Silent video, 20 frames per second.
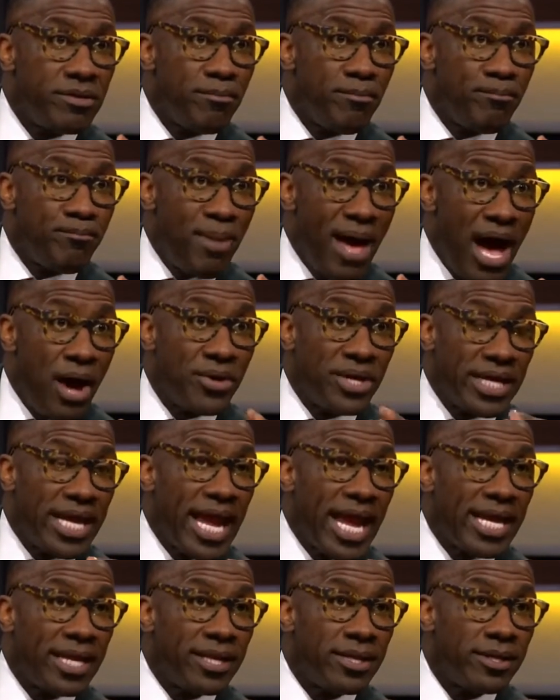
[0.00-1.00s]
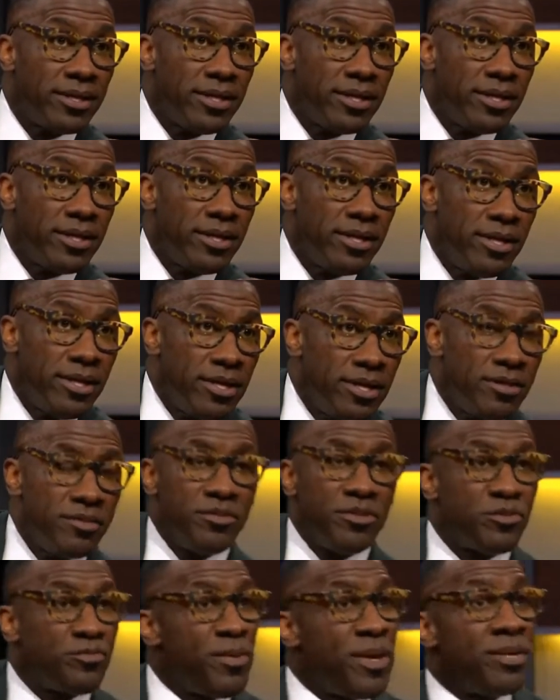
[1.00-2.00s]
Bountygate.
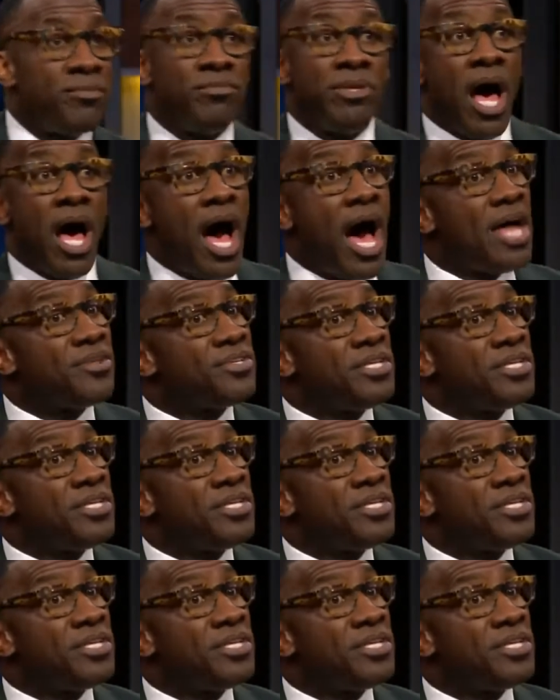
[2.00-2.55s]
Spend lots and